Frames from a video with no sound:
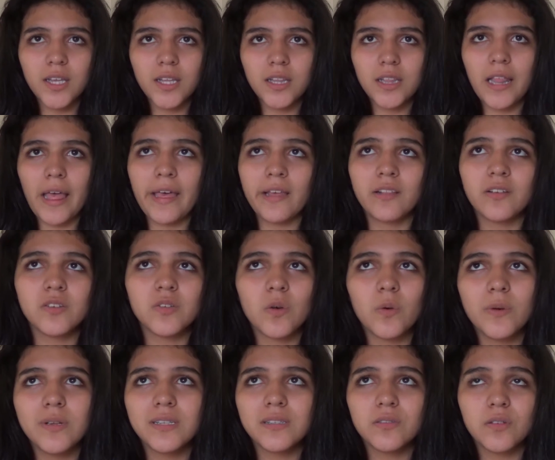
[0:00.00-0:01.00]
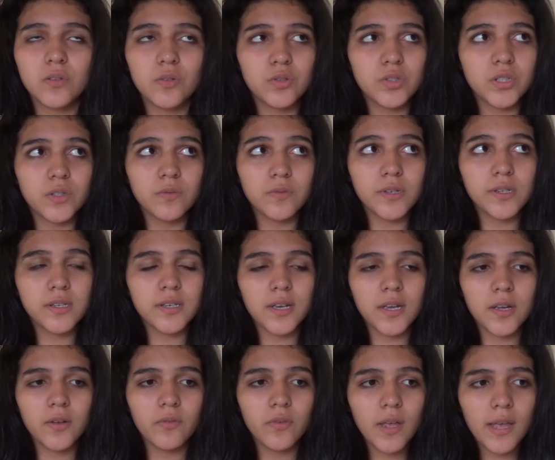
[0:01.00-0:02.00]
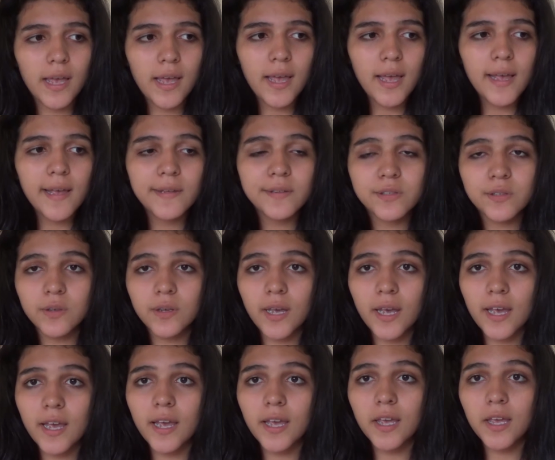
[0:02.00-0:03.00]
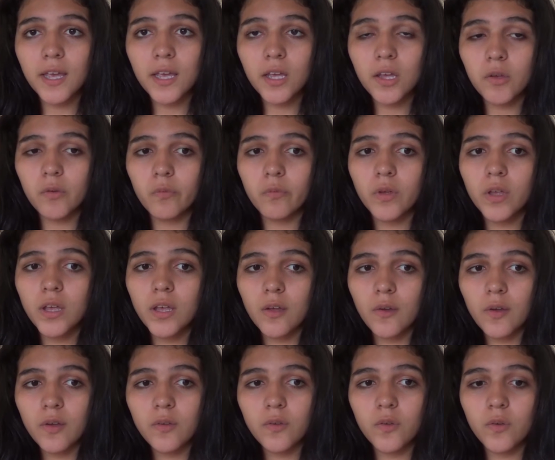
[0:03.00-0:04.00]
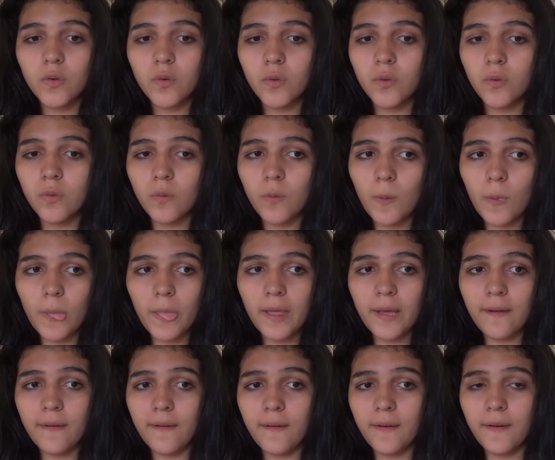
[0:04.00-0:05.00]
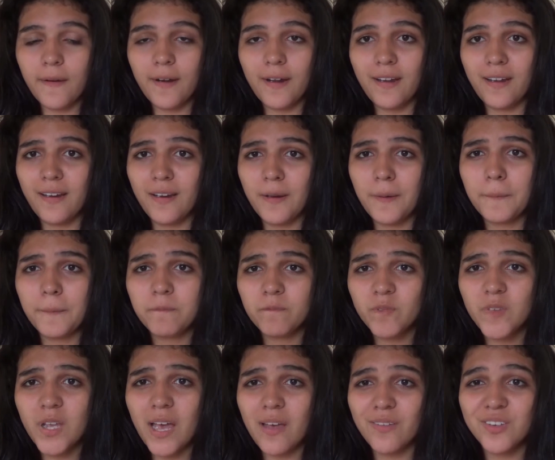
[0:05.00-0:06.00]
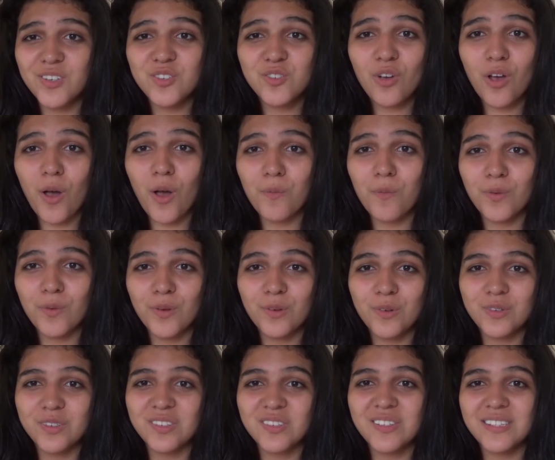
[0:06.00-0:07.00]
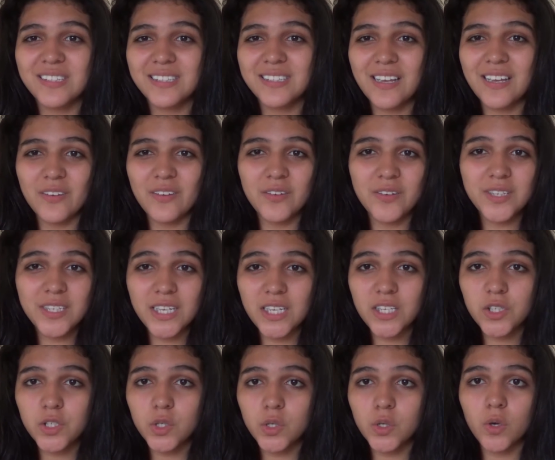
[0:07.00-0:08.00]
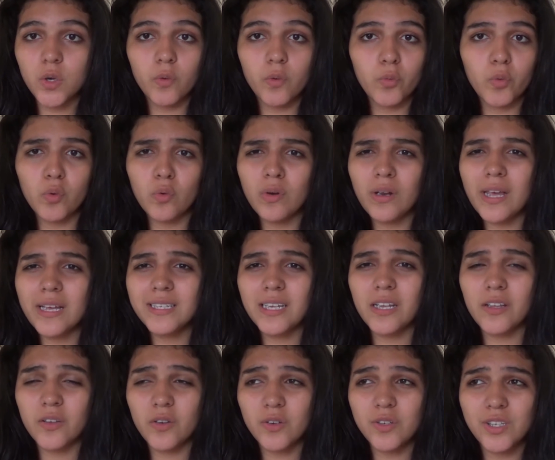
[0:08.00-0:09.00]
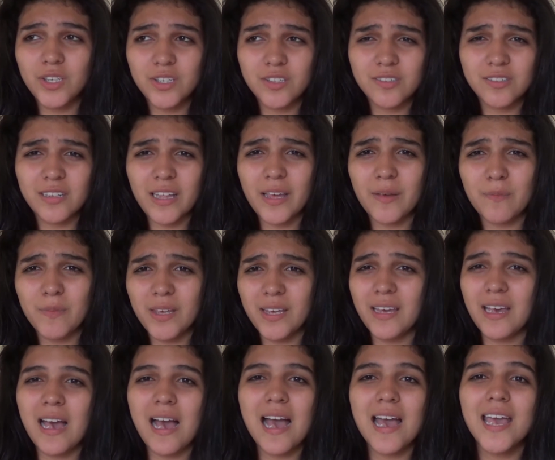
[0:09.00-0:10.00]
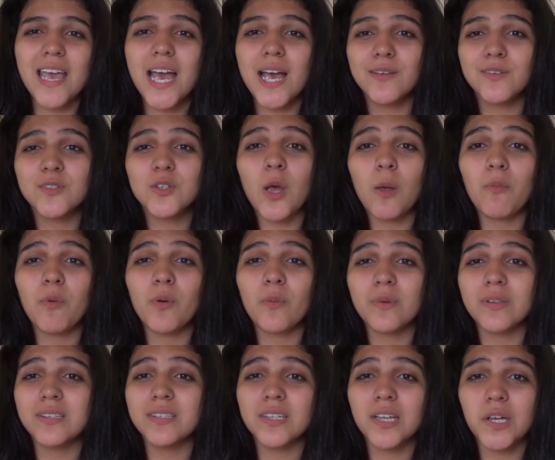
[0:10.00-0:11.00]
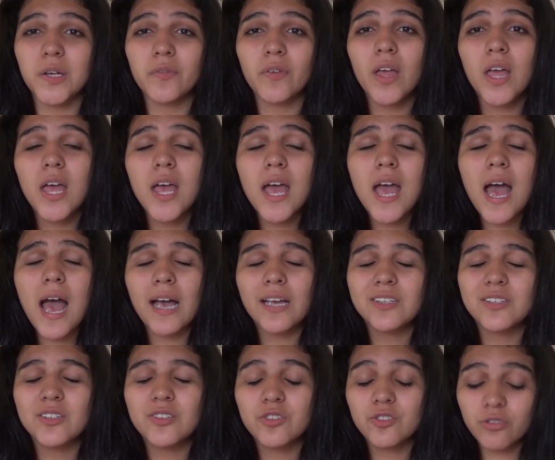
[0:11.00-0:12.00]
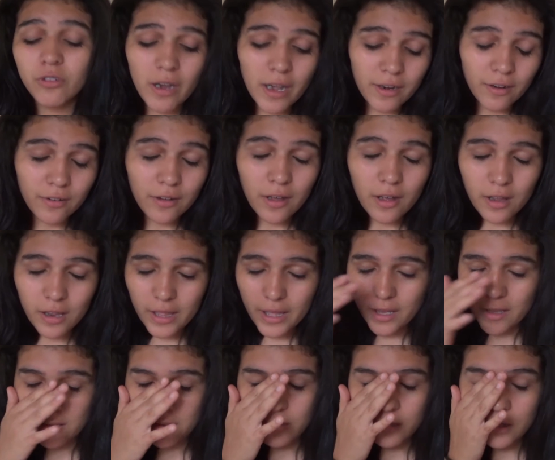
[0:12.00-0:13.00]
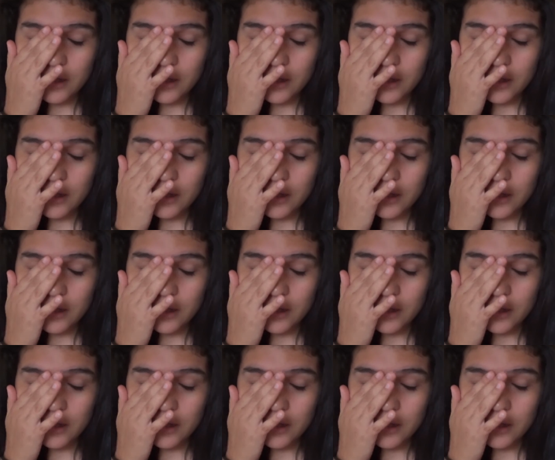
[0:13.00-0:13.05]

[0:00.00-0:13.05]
like there's always a solution for stuff. It's okay if you are having trouble, just tell your teacher. Or if you don't like telling your teacher, like me, I had trouble with stuff, I just try to like